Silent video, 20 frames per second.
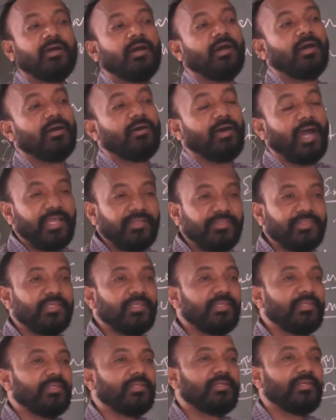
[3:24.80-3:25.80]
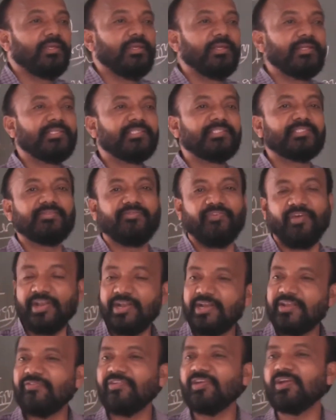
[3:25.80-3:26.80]
uh, I think it is very
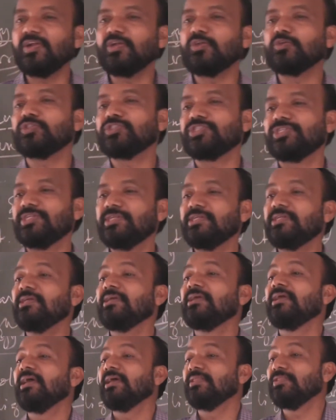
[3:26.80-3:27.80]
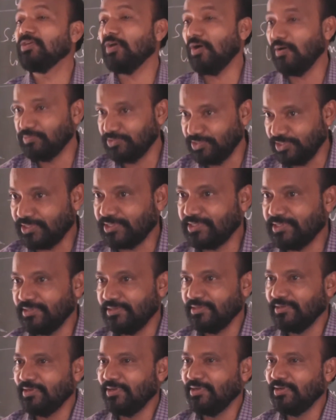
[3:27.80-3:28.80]
difficult to see the object,
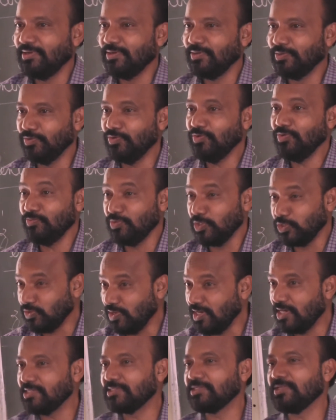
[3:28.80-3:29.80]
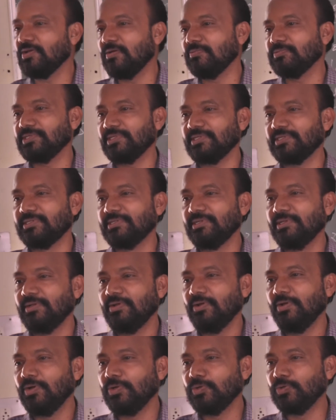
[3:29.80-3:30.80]
to visualize the object,
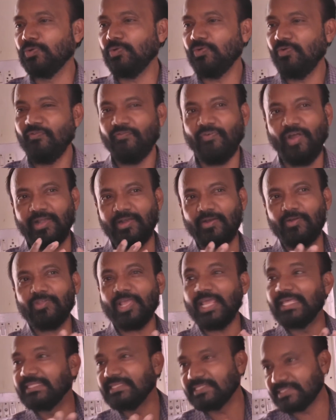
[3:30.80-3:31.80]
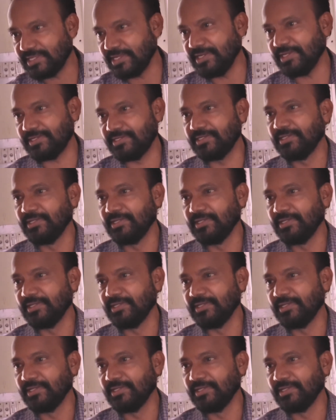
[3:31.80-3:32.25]
to find out any site.